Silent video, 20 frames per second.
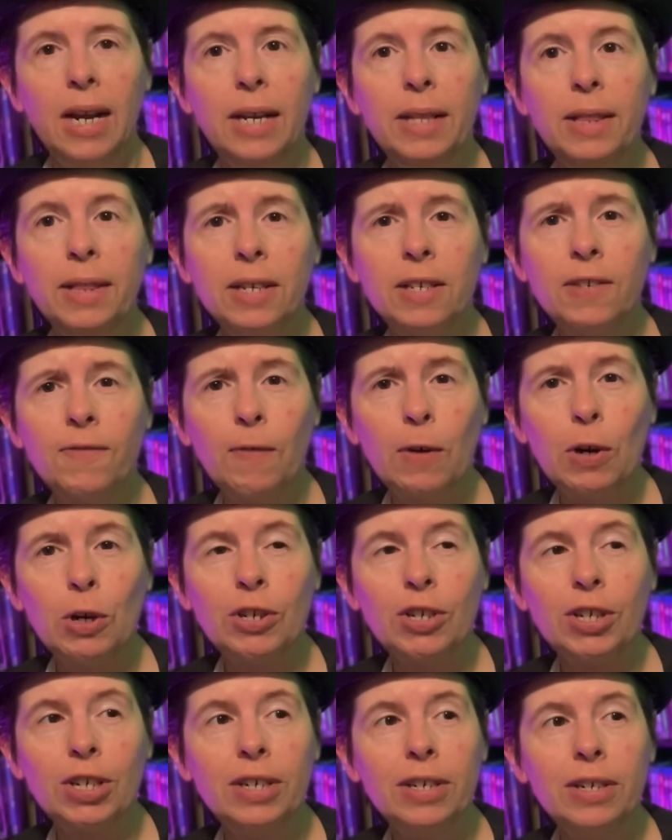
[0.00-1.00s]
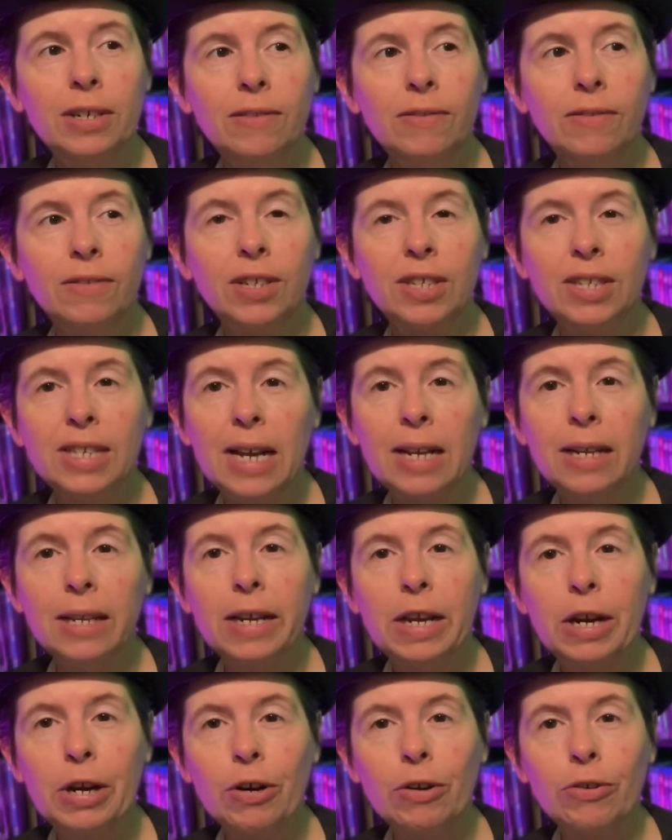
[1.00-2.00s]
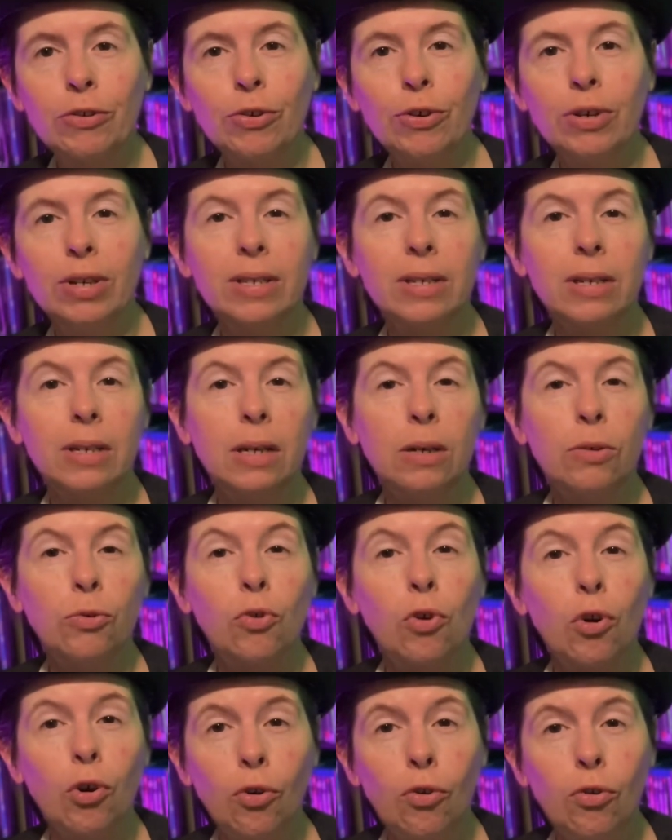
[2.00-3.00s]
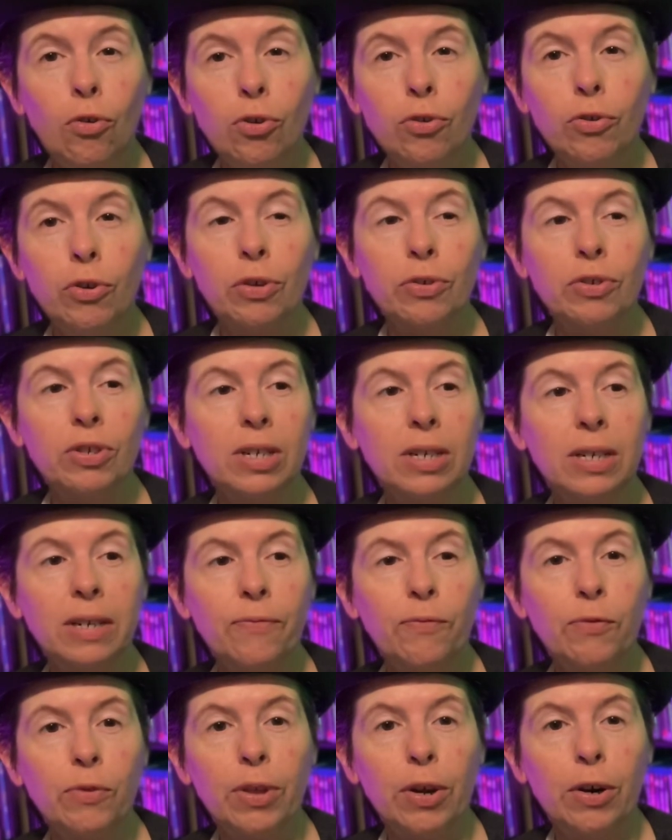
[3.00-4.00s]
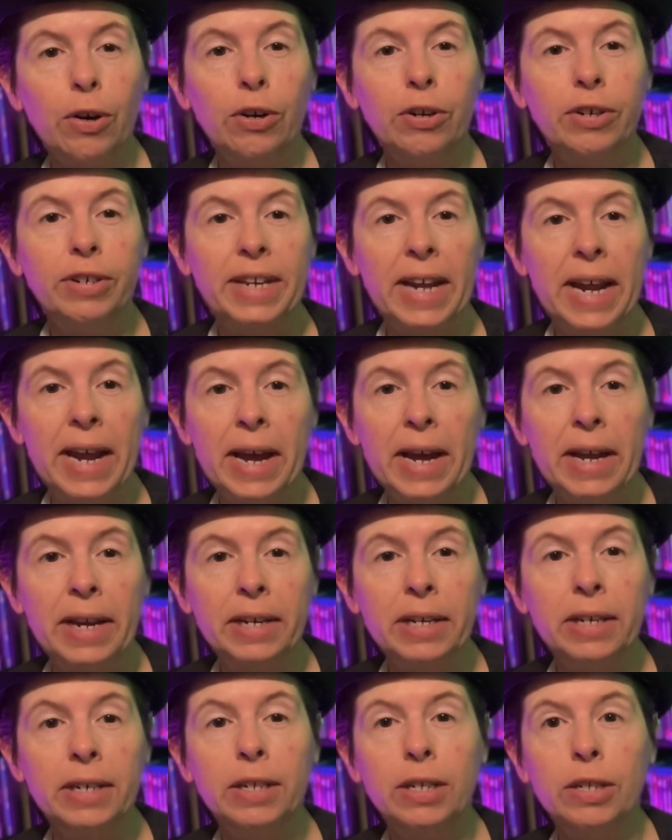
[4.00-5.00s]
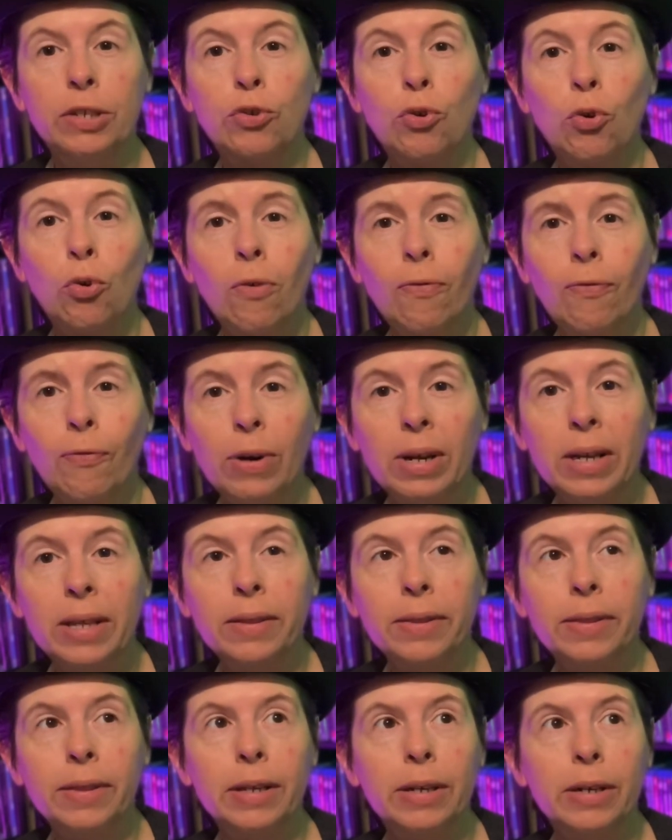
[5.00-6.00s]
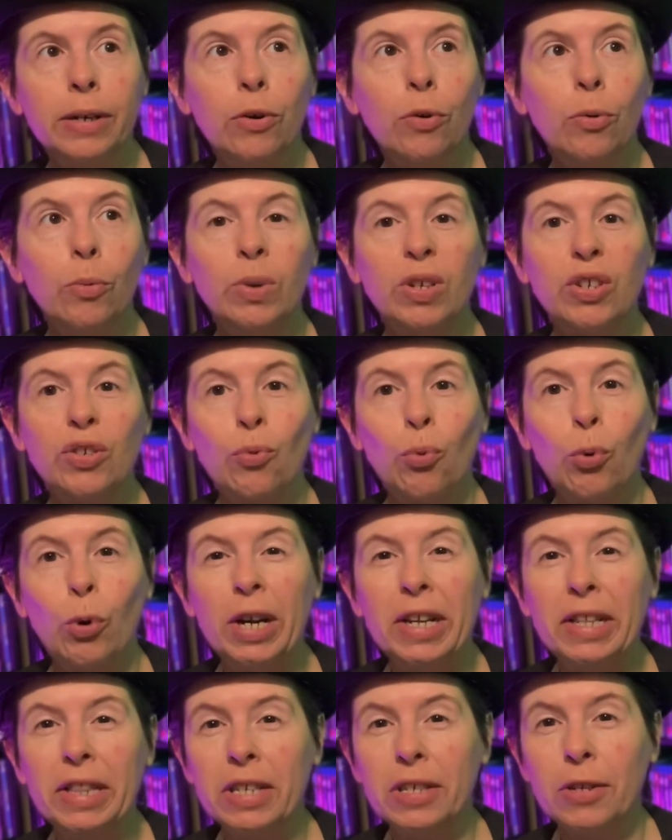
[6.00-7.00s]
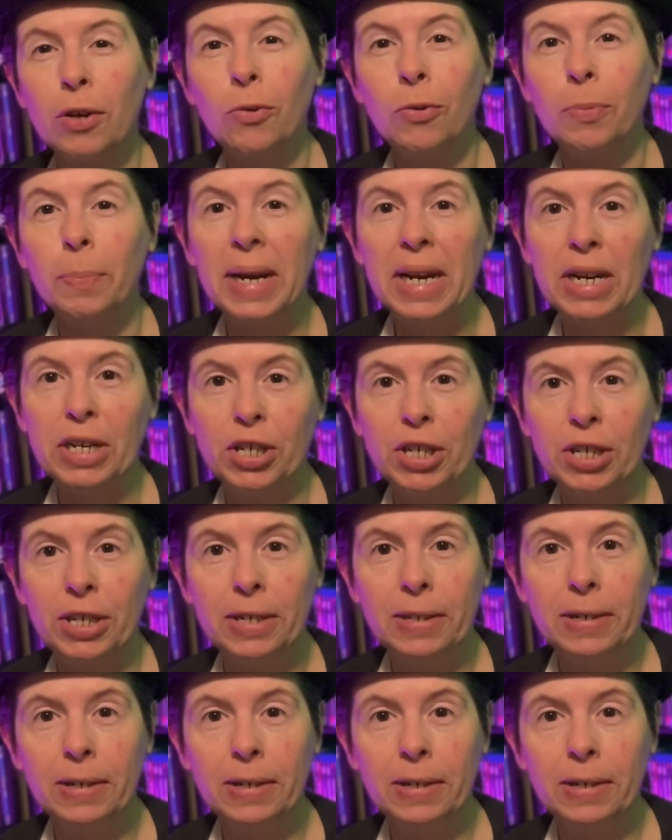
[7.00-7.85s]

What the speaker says: In this version, the Sally character is a little girl who goes to live with her dad and his girlfriend that are restoring this old mansion.